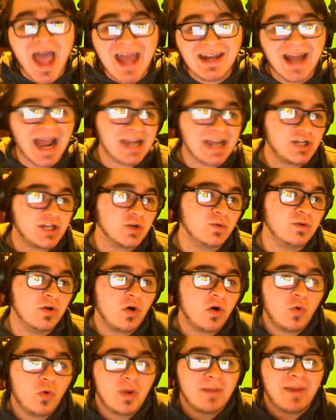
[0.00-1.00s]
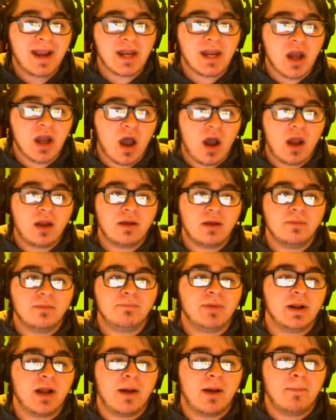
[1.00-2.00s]
I don't know. We might not,
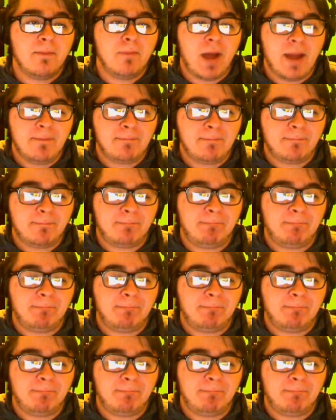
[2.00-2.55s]
but I'm